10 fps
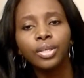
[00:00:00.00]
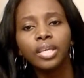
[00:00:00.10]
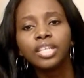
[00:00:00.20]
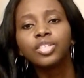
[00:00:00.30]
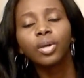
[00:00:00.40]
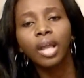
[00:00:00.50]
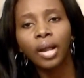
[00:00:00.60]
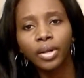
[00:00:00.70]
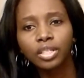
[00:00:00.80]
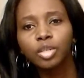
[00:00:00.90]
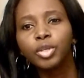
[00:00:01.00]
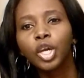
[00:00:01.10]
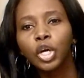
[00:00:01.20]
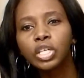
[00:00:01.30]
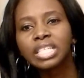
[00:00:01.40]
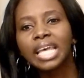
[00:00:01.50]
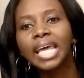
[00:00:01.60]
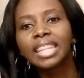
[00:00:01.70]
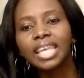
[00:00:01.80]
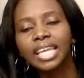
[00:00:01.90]
it's your character, because
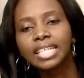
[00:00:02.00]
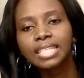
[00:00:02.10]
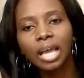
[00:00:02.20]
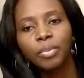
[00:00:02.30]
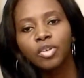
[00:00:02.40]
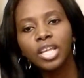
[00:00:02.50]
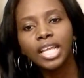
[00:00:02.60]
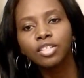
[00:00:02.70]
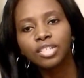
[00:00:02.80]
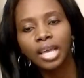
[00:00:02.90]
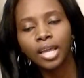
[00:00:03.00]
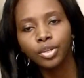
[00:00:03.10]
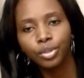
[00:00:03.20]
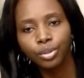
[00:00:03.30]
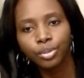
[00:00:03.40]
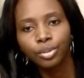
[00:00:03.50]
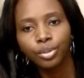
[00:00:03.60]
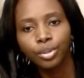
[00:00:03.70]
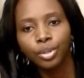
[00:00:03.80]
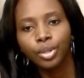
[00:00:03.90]
that thing is coming inside you.
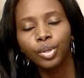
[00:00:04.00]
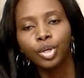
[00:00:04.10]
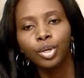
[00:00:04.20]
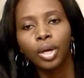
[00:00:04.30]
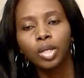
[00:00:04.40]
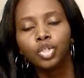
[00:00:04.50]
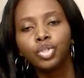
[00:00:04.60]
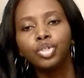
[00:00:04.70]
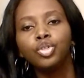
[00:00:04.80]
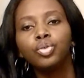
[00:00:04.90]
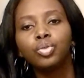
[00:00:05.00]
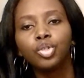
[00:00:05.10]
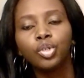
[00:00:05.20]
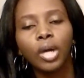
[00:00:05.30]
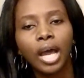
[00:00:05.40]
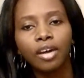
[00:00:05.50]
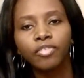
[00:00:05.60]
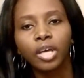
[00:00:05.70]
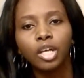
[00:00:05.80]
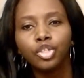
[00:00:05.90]
Do you
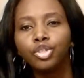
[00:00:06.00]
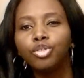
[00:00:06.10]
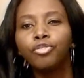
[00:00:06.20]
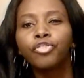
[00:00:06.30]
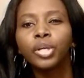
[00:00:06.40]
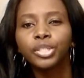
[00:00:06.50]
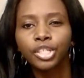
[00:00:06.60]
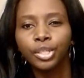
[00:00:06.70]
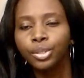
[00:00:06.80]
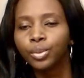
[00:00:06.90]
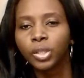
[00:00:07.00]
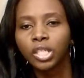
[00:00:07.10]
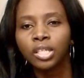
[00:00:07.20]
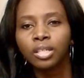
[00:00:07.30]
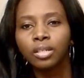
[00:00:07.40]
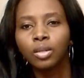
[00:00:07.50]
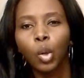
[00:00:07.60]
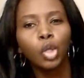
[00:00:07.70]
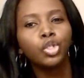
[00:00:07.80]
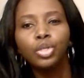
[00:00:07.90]
filter your word?
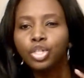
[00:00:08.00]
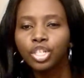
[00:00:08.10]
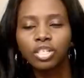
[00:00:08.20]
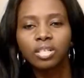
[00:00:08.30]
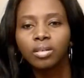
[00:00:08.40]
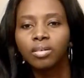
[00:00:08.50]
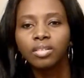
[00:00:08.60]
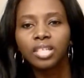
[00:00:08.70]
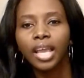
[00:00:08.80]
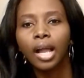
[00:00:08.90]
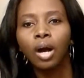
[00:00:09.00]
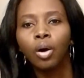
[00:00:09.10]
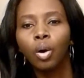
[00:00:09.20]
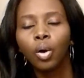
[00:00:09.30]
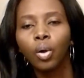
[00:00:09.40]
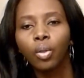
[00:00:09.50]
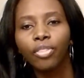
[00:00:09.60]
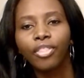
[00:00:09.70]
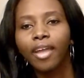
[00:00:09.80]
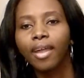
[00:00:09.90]
Or do you just take out
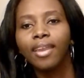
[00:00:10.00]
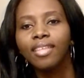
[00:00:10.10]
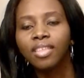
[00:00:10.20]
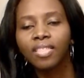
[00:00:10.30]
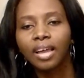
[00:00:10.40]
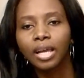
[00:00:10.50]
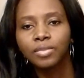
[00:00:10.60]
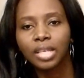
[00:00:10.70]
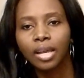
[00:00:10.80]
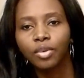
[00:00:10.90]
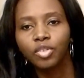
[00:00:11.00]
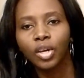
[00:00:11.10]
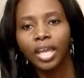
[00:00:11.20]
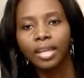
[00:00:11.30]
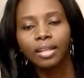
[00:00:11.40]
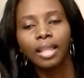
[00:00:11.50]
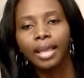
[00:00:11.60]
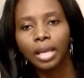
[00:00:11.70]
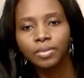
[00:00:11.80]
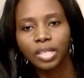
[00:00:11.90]
anything that comes out of your head, like
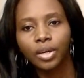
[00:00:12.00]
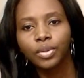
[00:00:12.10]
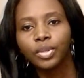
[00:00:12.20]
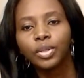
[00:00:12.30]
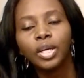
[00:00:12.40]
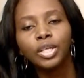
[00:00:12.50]
comes out of your